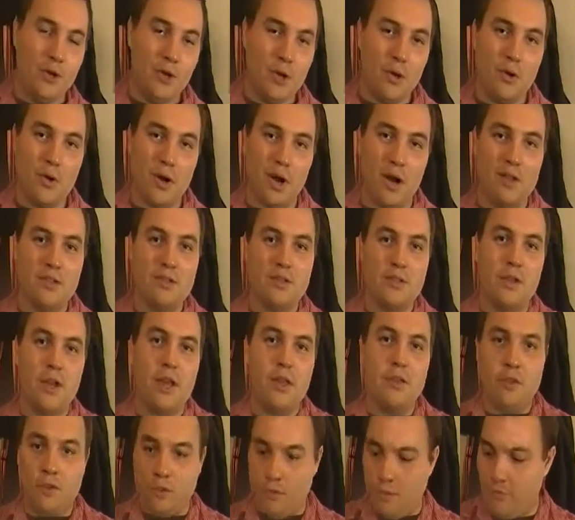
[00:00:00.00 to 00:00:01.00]
no
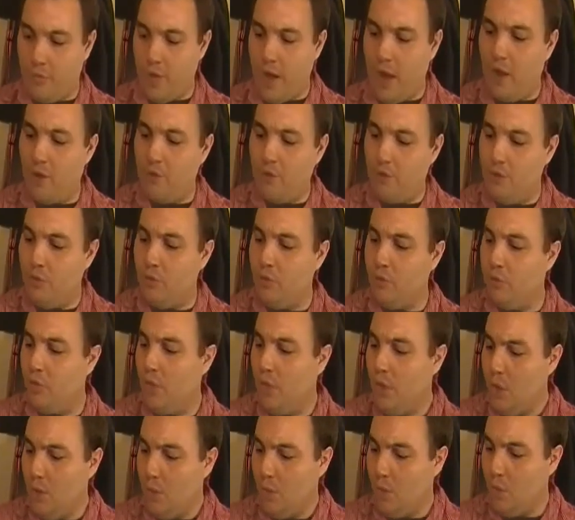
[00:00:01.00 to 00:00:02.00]
constant ethical
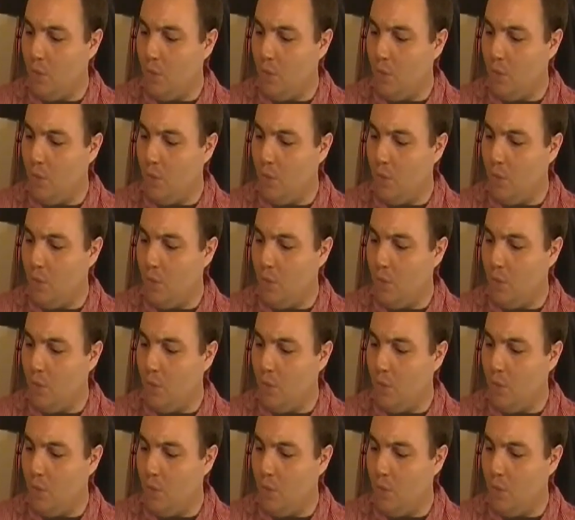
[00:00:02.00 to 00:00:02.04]
value,